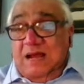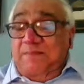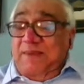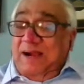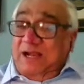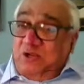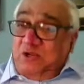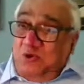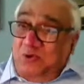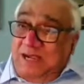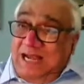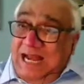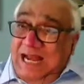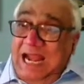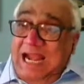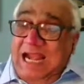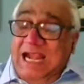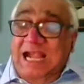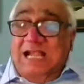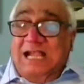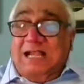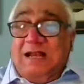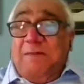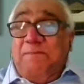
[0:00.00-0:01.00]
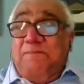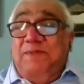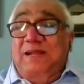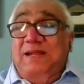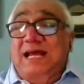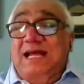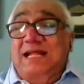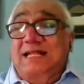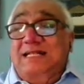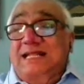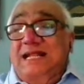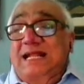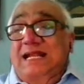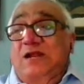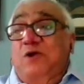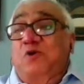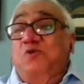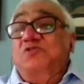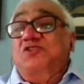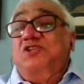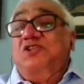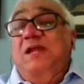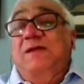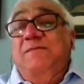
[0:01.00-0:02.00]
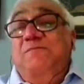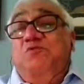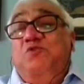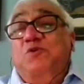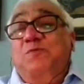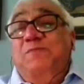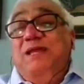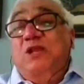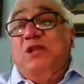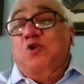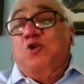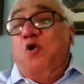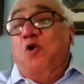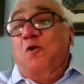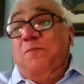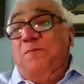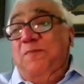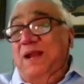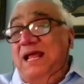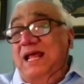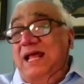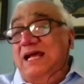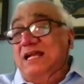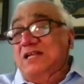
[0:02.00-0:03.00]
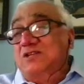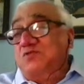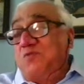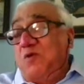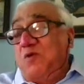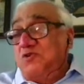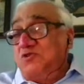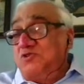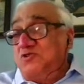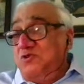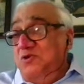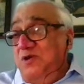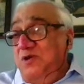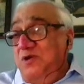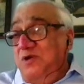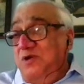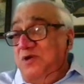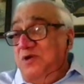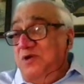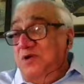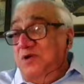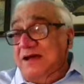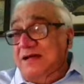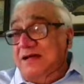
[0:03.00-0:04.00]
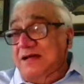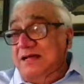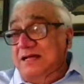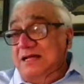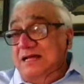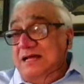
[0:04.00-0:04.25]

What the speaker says: But today it appears they don't seem to be role players whatsoever.